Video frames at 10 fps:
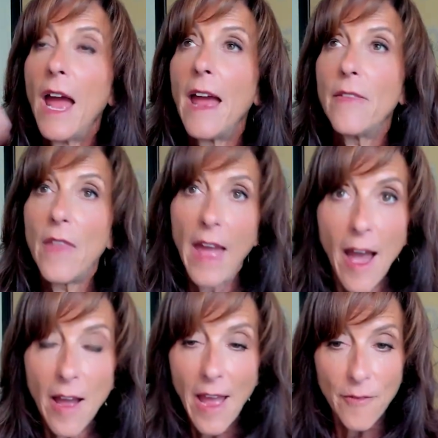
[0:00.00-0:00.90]
and
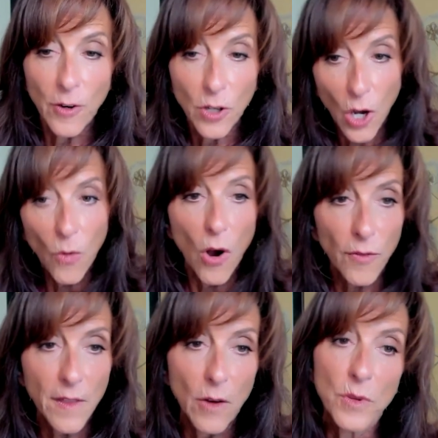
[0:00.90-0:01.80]
have her go
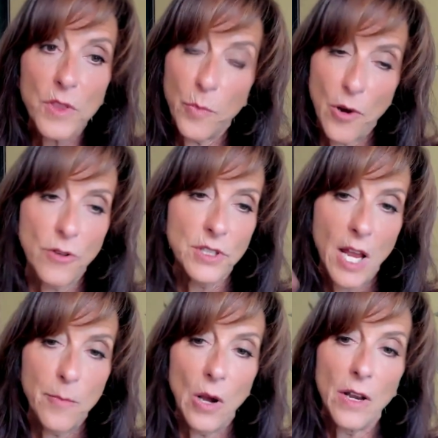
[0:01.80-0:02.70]
over there with the
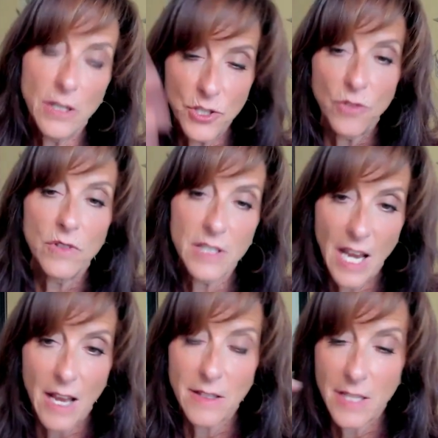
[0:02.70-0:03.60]
prototype on and do the
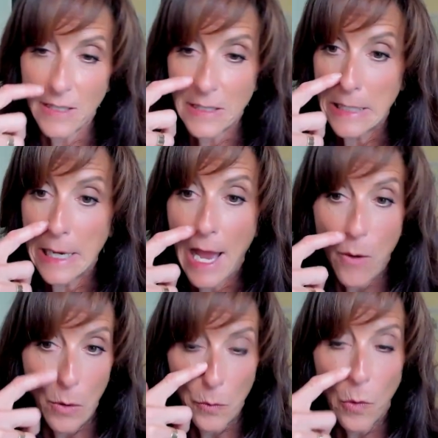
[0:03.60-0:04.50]
dance and see
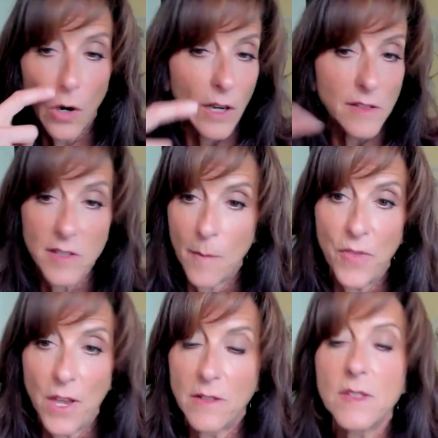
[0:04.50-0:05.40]
how it would work. And some
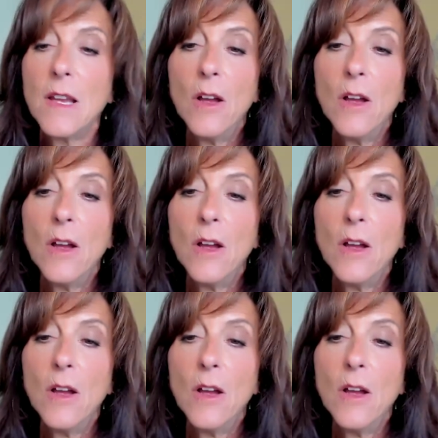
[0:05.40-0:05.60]
things